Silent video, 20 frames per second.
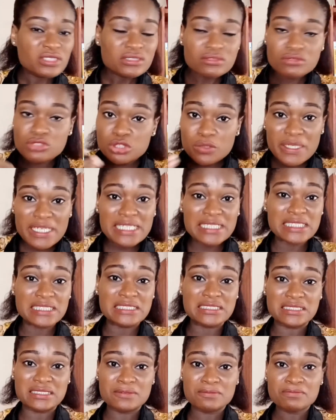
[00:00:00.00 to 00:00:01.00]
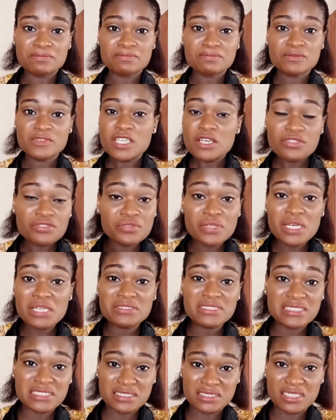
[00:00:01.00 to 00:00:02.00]
doing this throughout
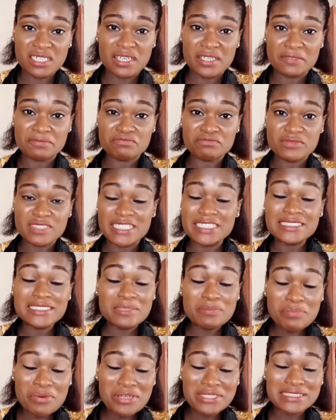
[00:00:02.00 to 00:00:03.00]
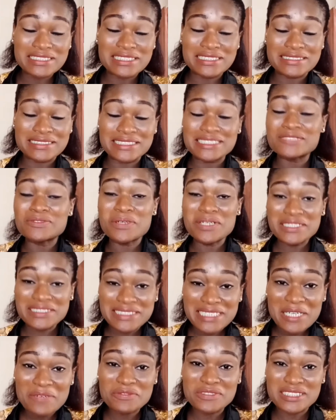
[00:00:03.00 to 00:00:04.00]
the day. It's important. It's for
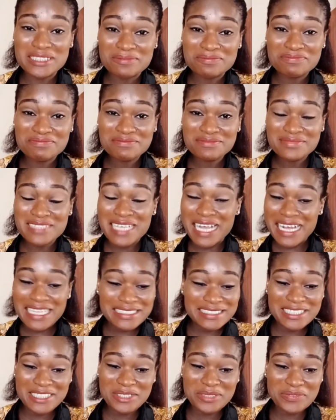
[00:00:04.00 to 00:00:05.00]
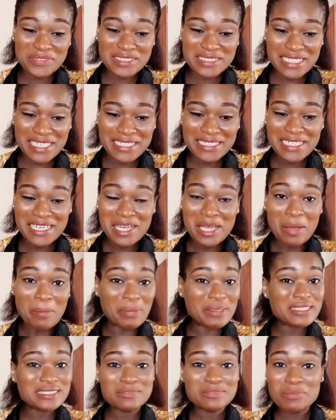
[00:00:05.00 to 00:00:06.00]
safety at the end of the day,
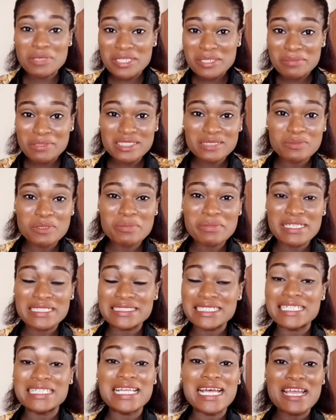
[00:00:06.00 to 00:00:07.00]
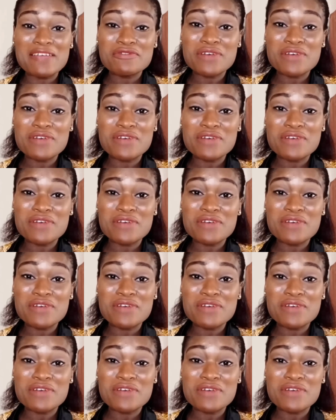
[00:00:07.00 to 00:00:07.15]
because money must be made and life